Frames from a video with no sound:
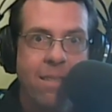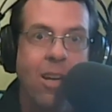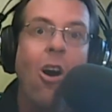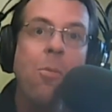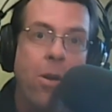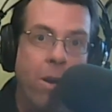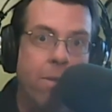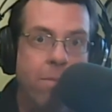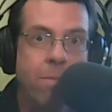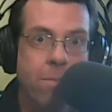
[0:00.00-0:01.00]
the homeowner,
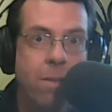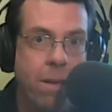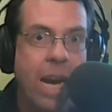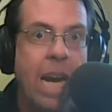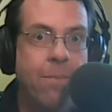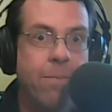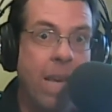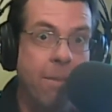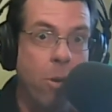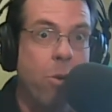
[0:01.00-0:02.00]
all right,
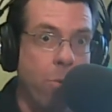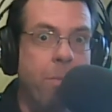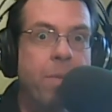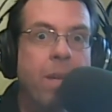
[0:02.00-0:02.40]
and the murderer